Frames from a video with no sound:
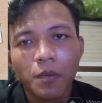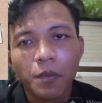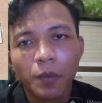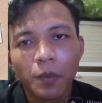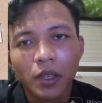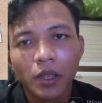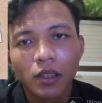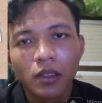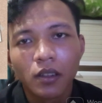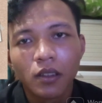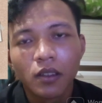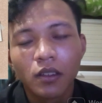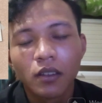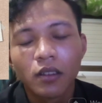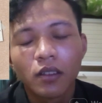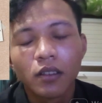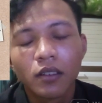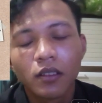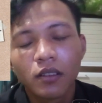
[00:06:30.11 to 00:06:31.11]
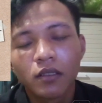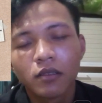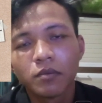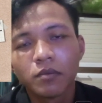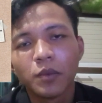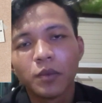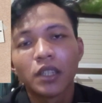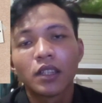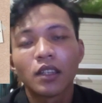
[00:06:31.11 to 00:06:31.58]
mid
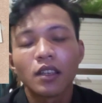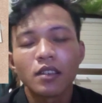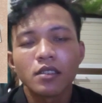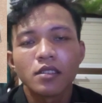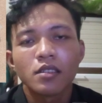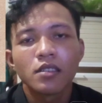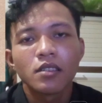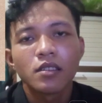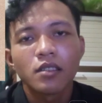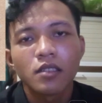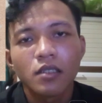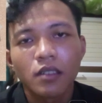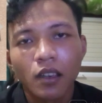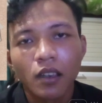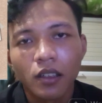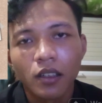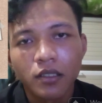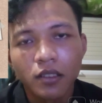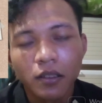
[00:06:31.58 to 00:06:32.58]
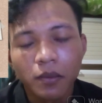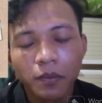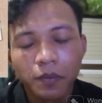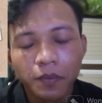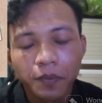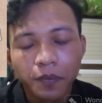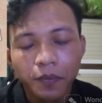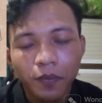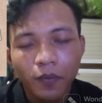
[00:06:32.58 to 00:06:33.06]
mid test
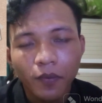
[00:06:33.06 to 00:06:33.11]
exam